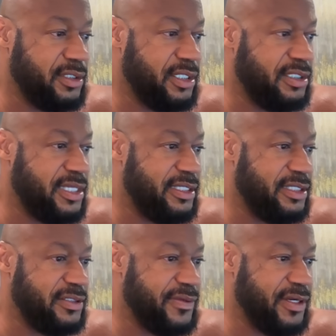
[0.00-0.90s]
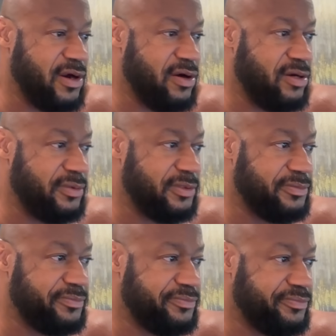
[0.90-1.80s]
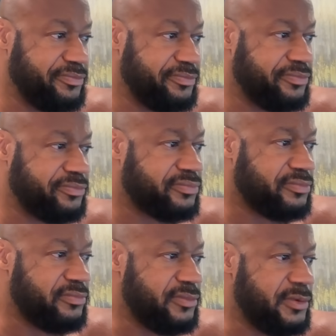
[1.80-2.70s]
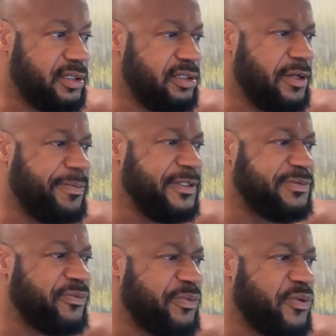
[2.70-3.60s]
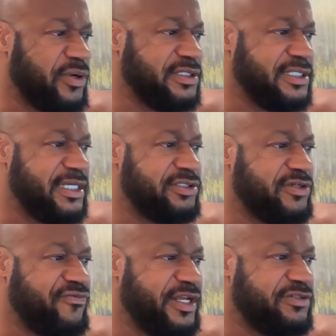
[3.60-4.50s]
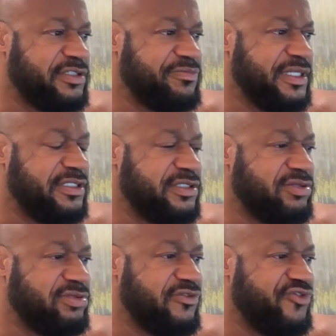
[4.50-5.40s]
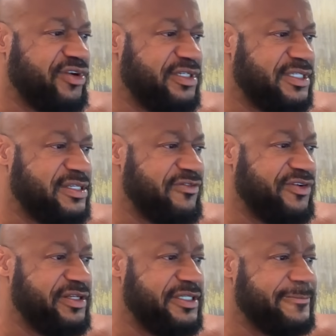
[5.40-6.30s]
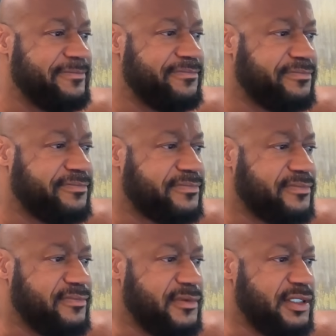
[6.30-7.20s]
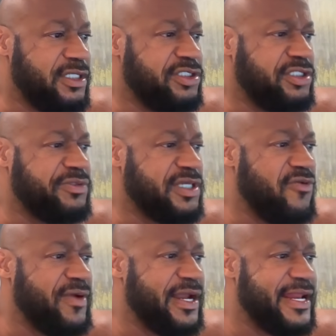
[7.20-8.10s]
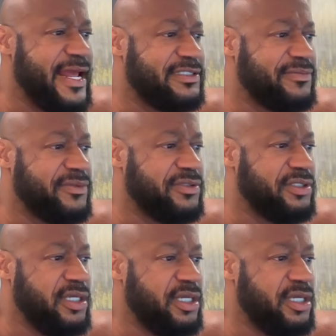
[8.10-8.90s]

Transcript: I think it's very horrible. The police report says her face was beaten so severely, she was unrecognizable.